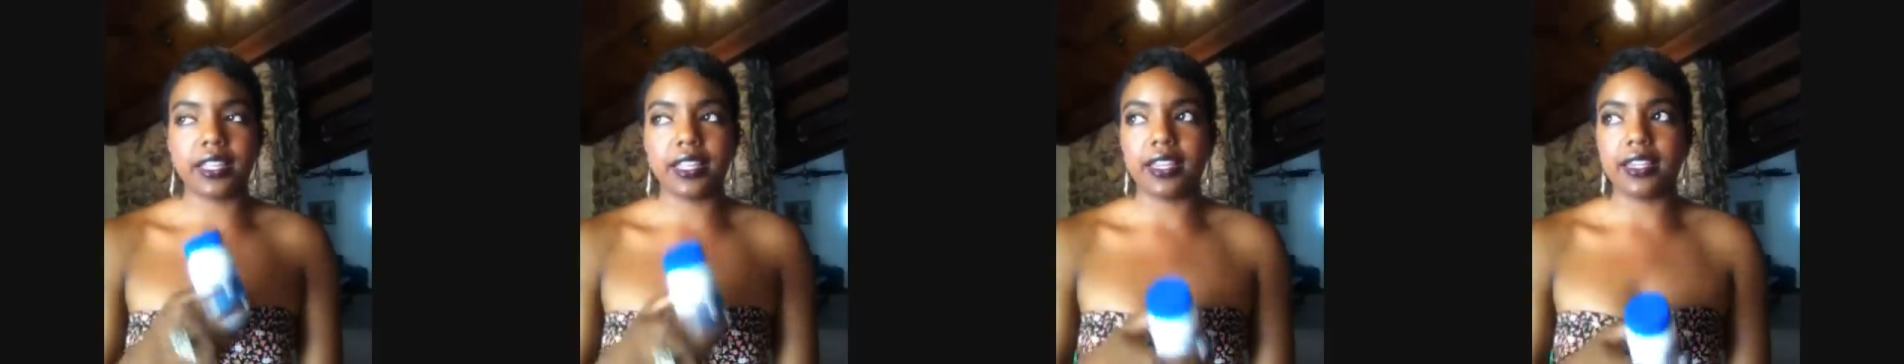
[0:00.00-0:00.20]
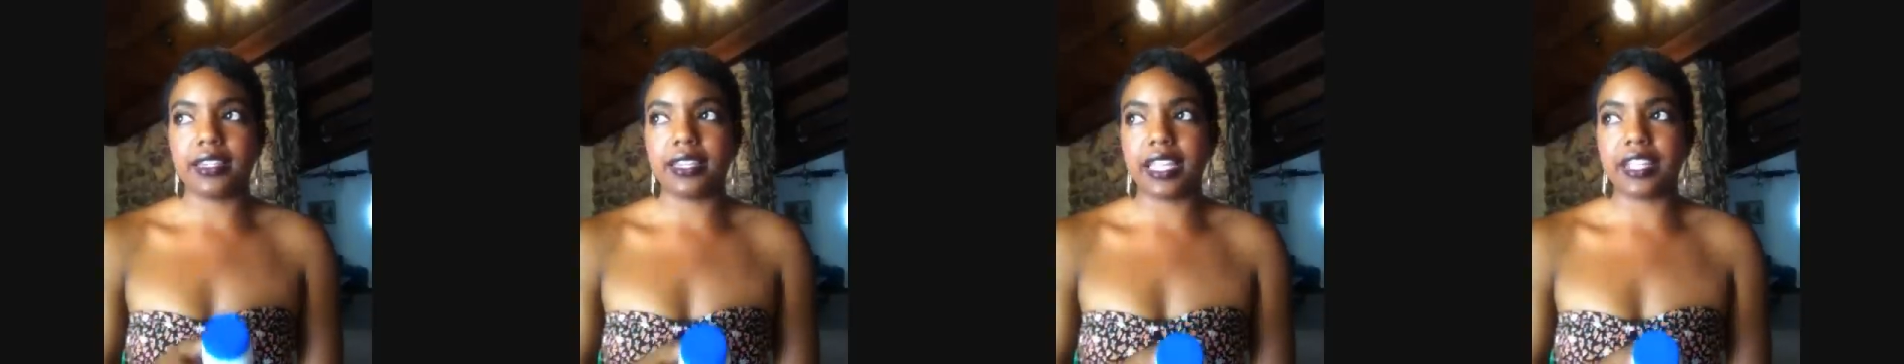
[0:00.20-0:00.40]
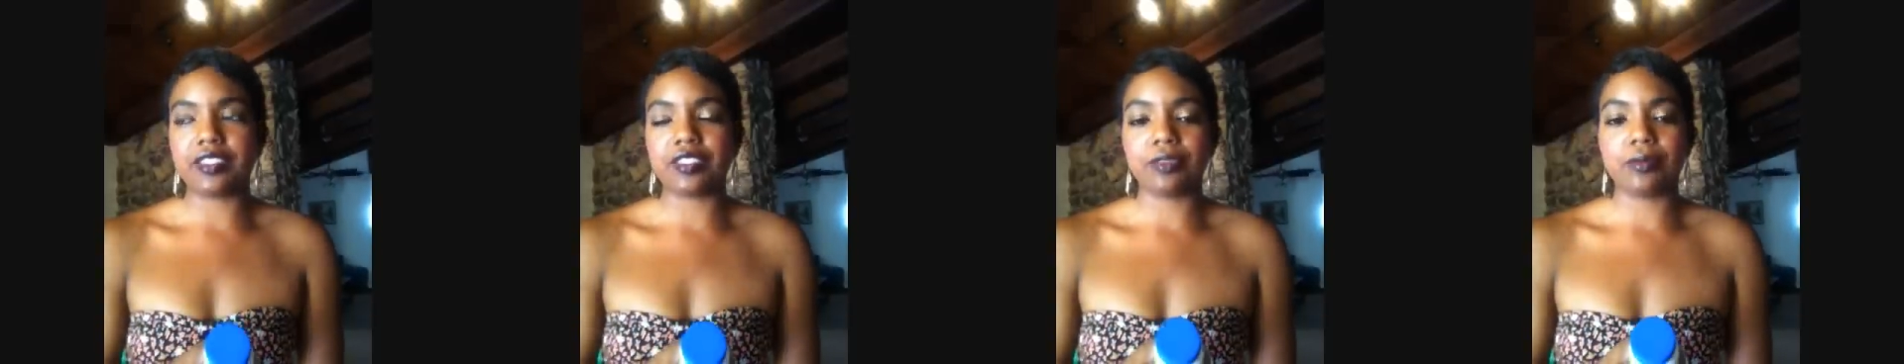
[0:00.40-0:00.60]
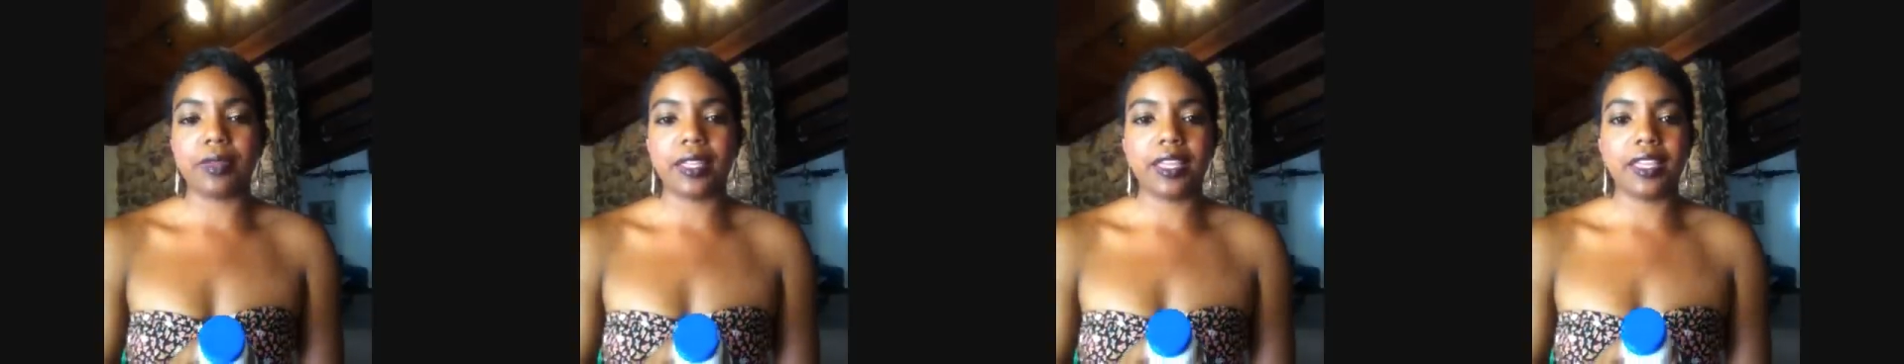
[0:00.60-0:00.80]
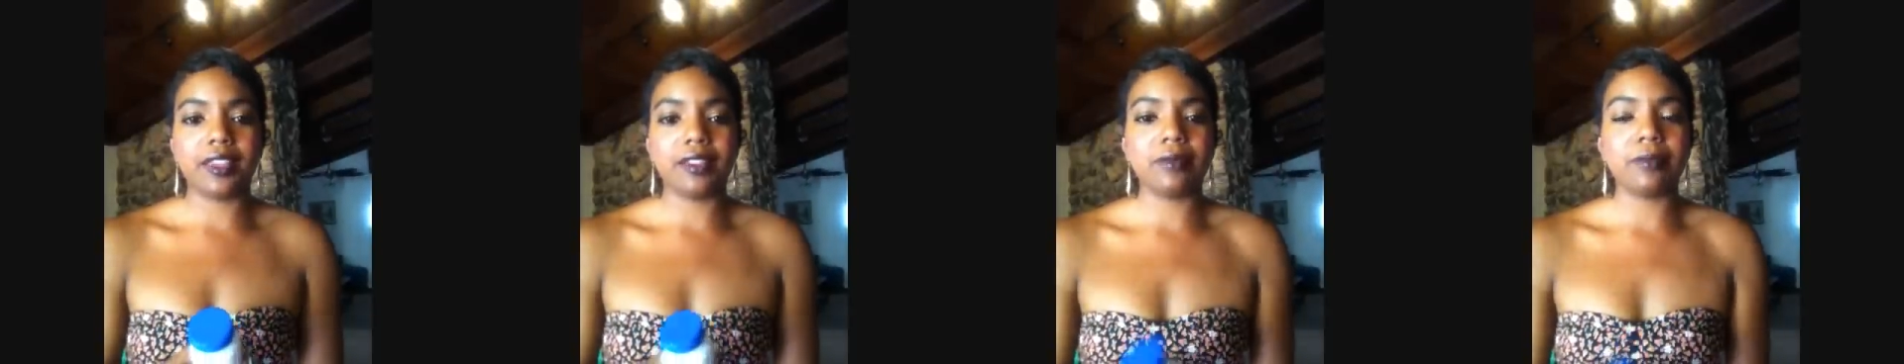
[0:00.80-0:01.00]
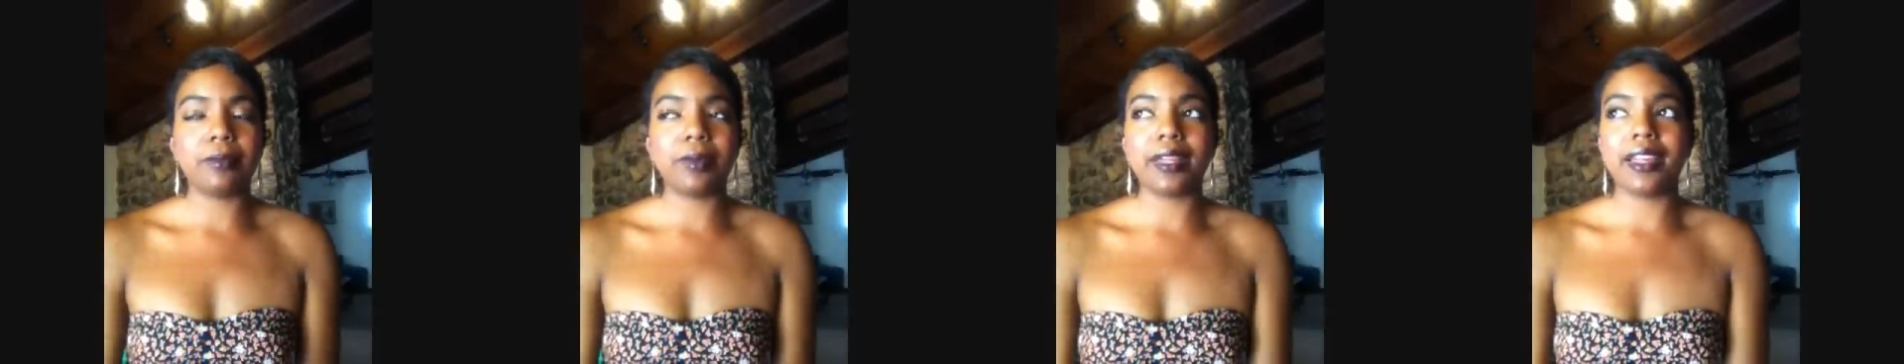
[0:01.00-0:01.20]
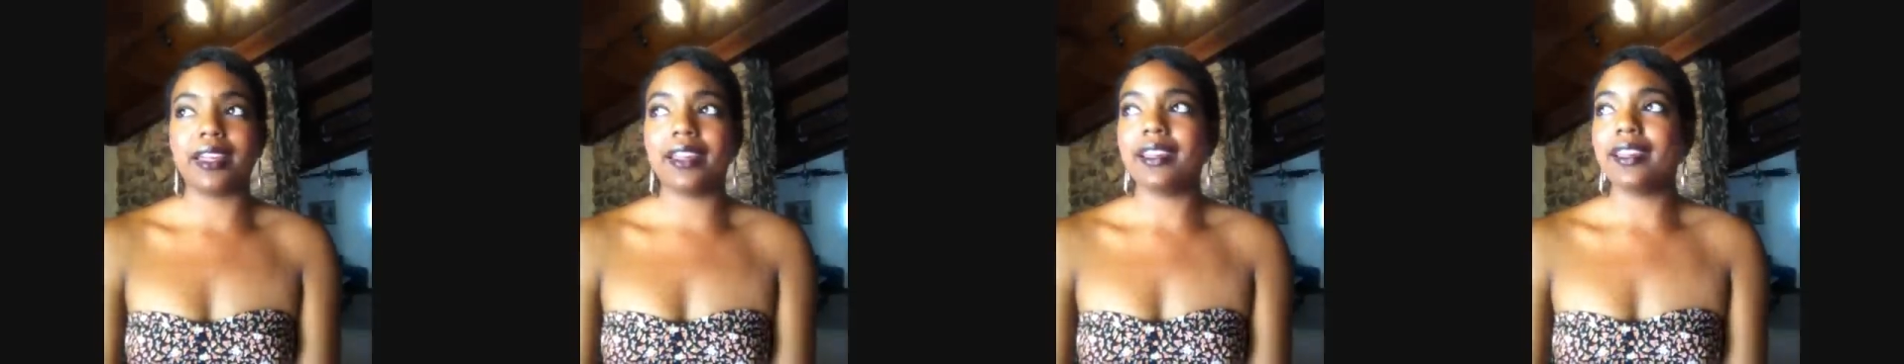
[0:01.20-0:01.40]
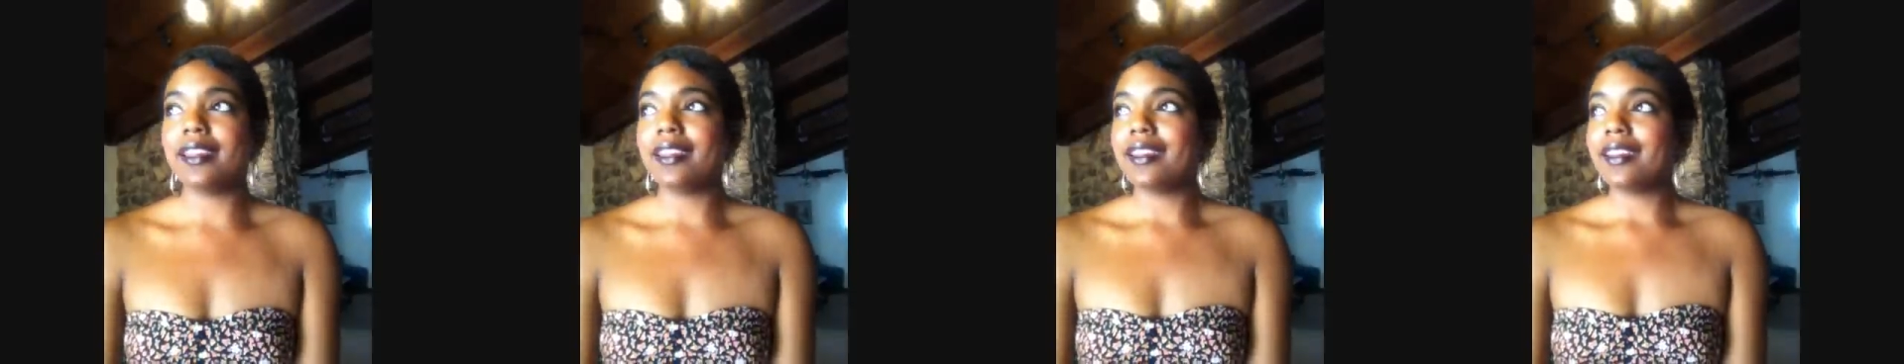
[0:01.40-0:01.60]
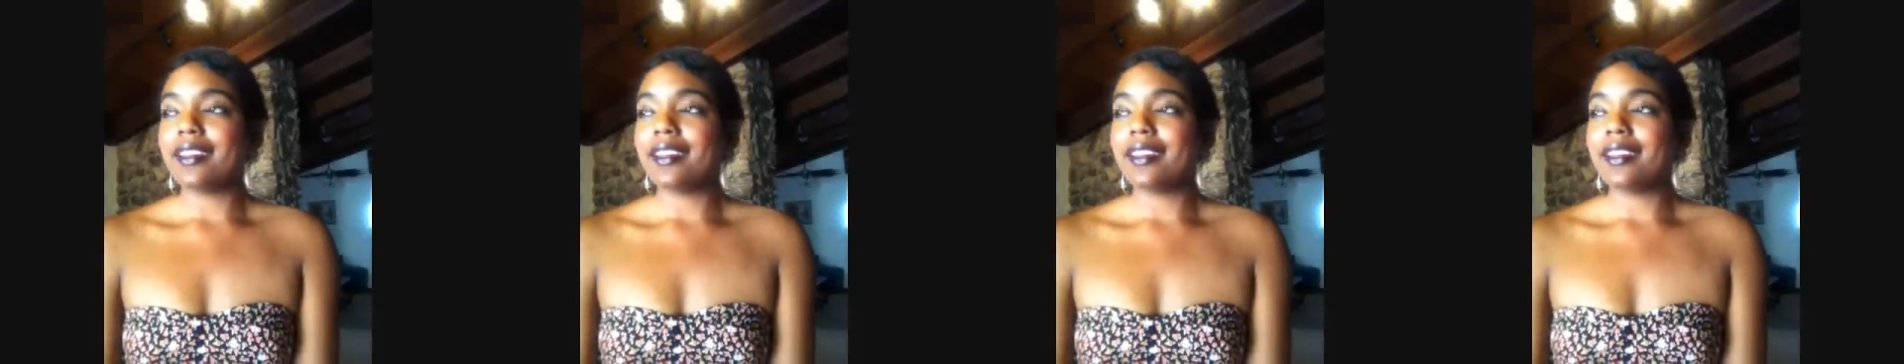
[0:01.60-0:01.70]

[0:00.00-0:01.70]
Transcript: get Nature Made, but